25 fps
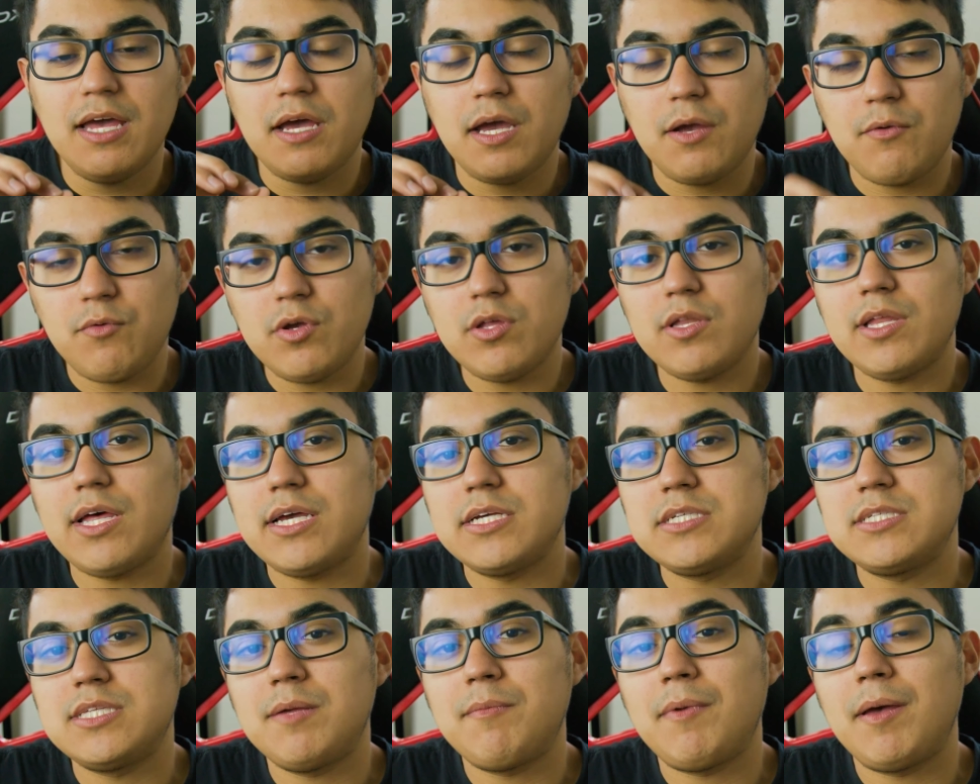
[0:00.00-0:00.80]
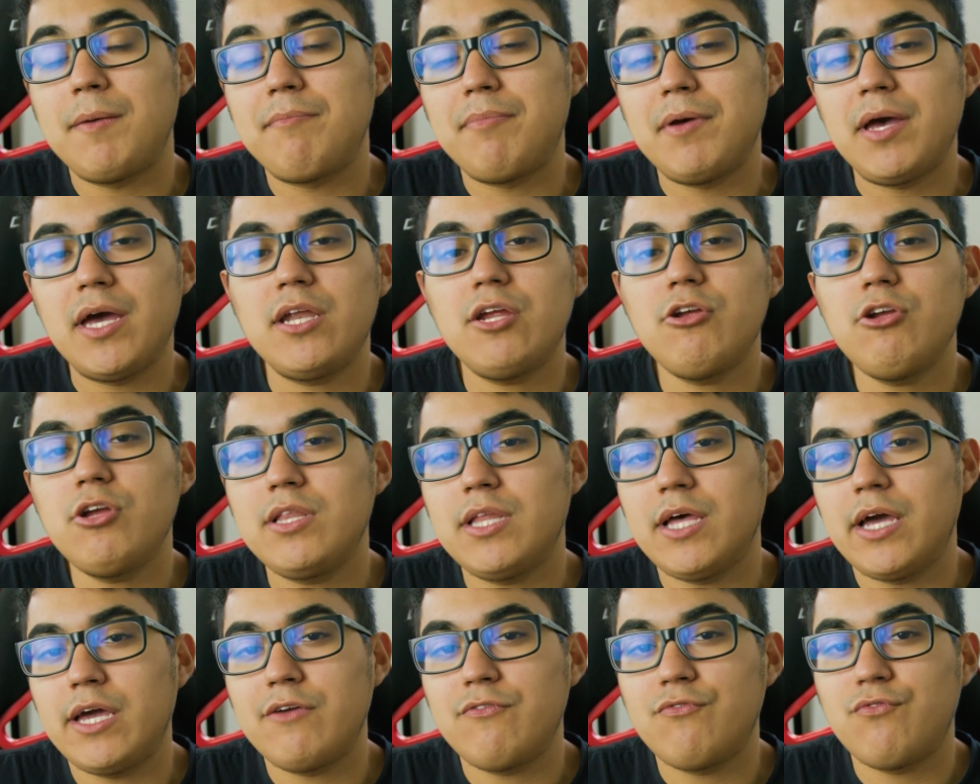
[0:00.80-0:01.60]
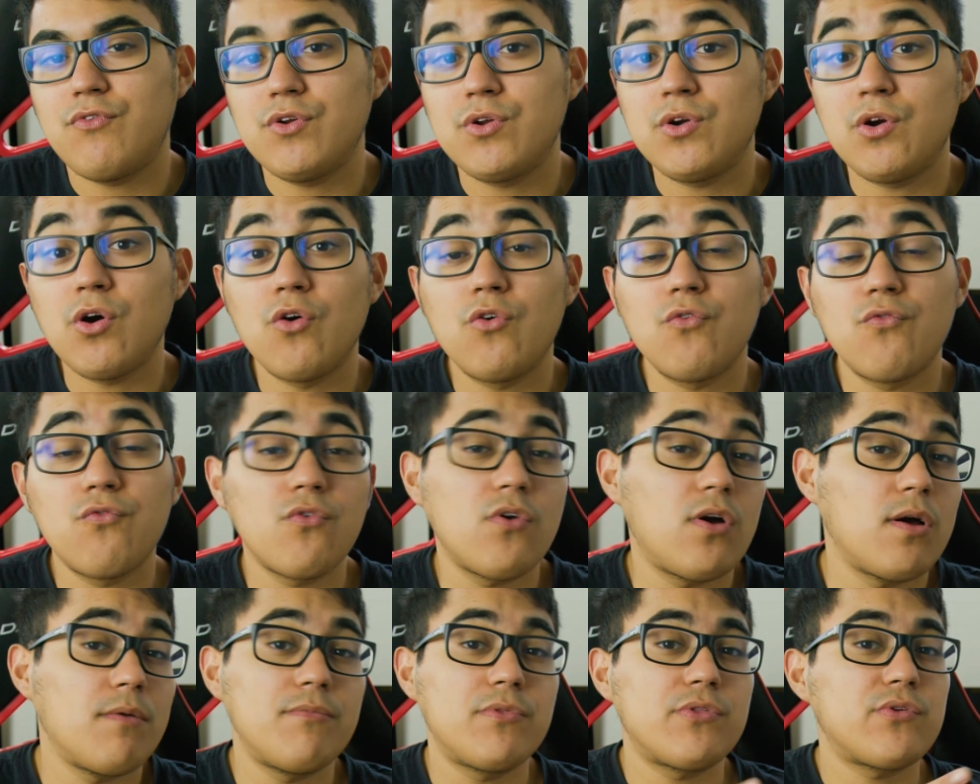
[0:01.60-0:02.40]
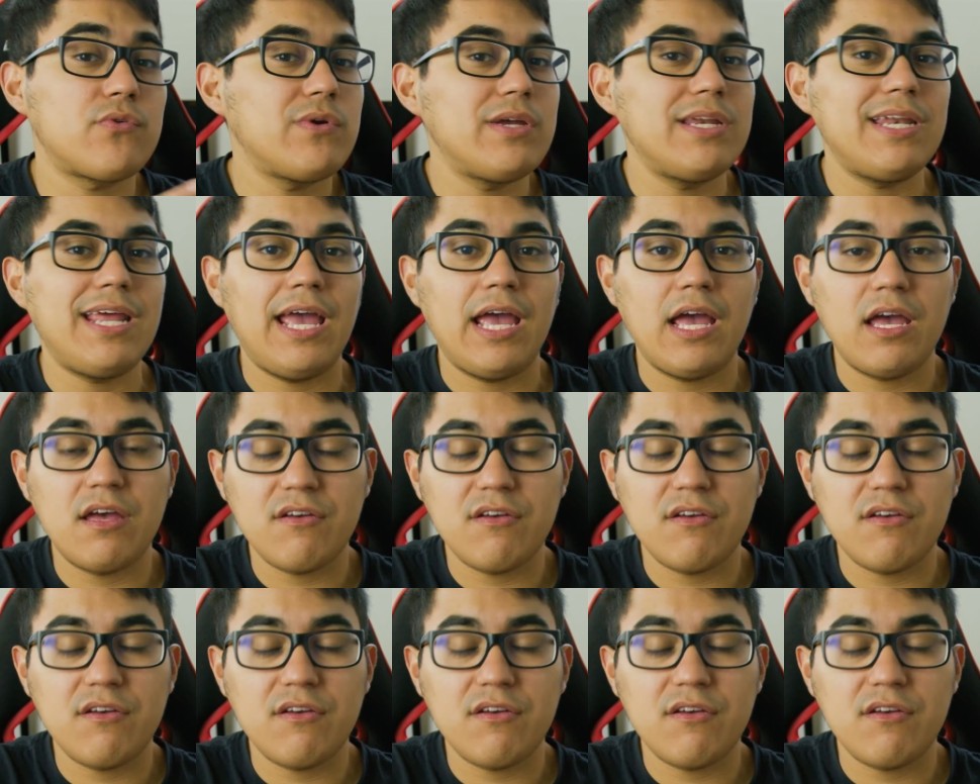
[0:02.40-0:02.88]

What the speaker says: I realized that my battery life would go from 3.5